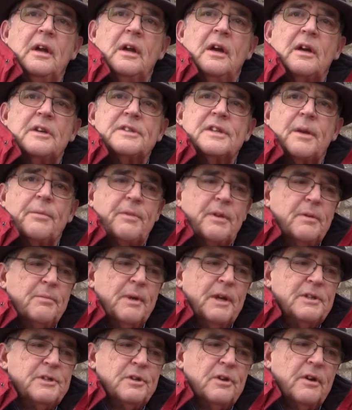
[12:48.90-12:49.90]
or something and
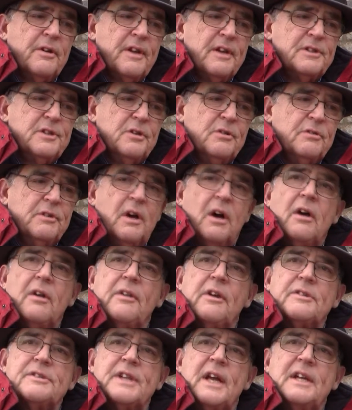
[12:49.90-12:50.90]
make sure that you dull
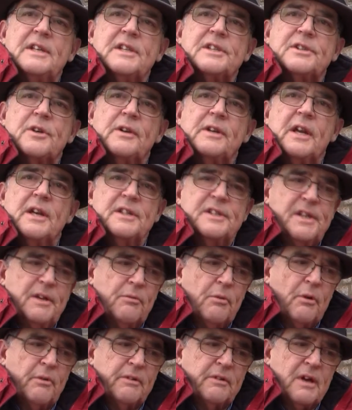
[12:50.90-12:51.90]
those edges so it
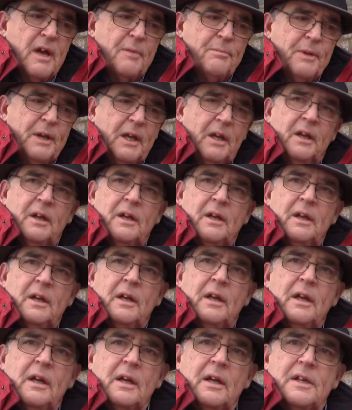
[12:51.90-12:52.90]
won't cut me.
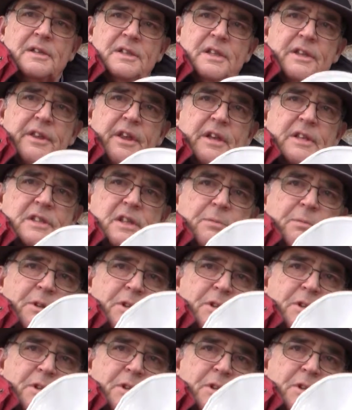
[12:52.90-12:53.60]
Because these things can be